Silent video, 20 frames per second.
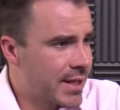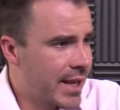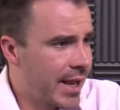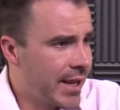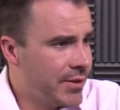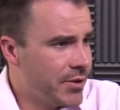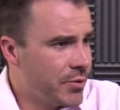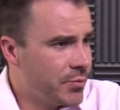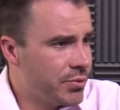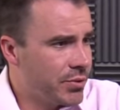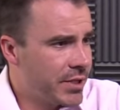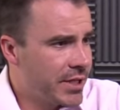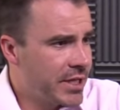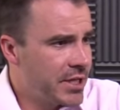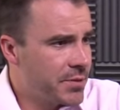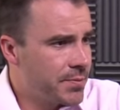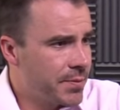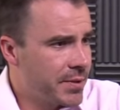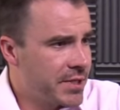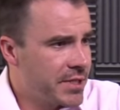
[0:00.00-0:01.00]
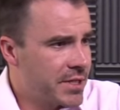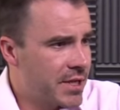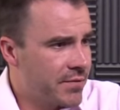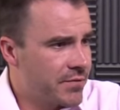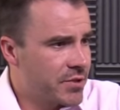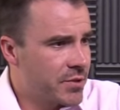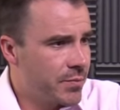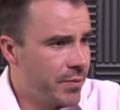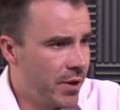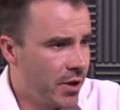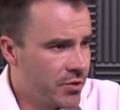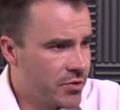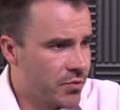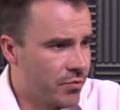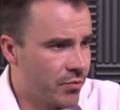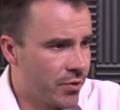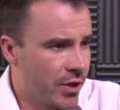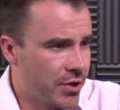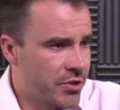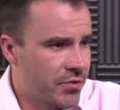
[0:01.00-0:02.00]
can you please, please give us Puzzle
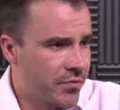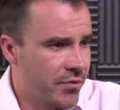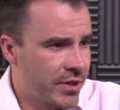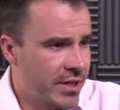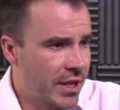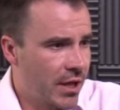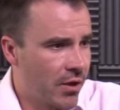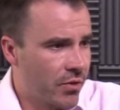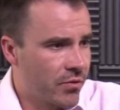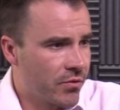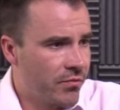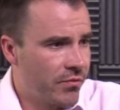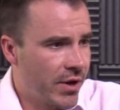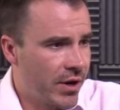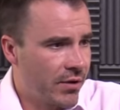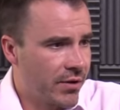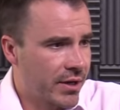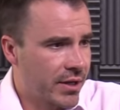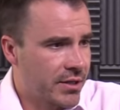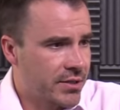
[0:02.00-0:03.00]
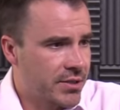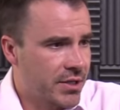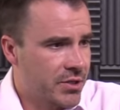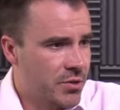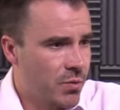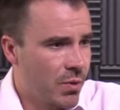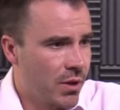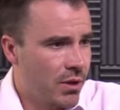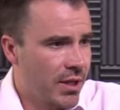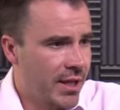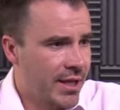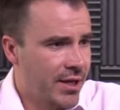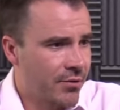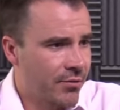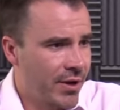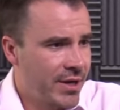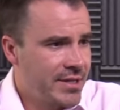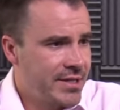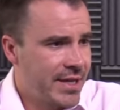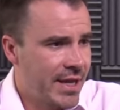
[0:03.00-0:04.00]
Rush for the other variants as well, like
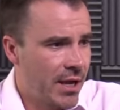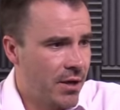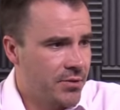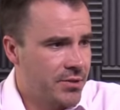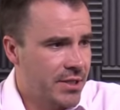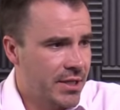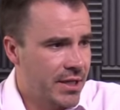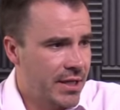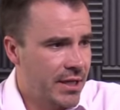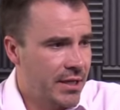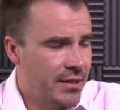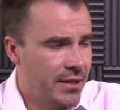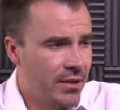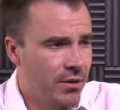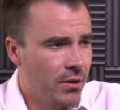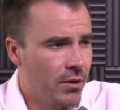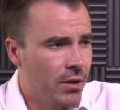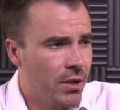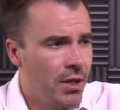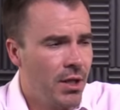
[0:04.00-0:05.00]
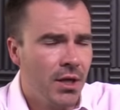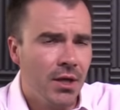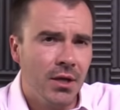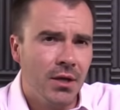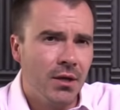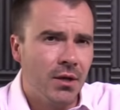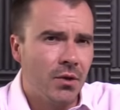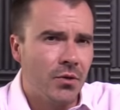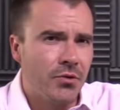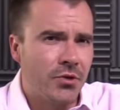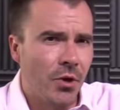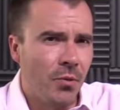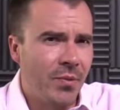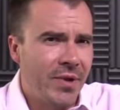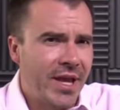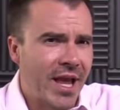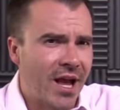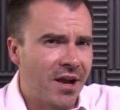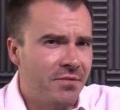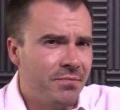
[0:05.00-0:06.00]
Crazy House and King of the Hill? Don't
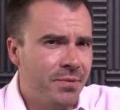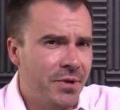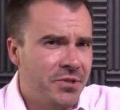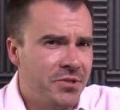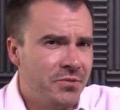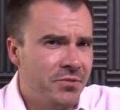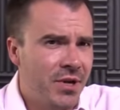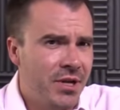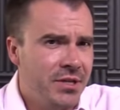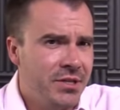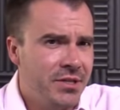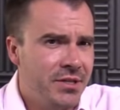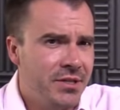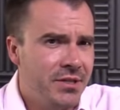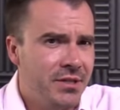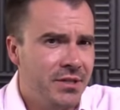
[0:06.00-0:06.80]
we have Puzzle Rush?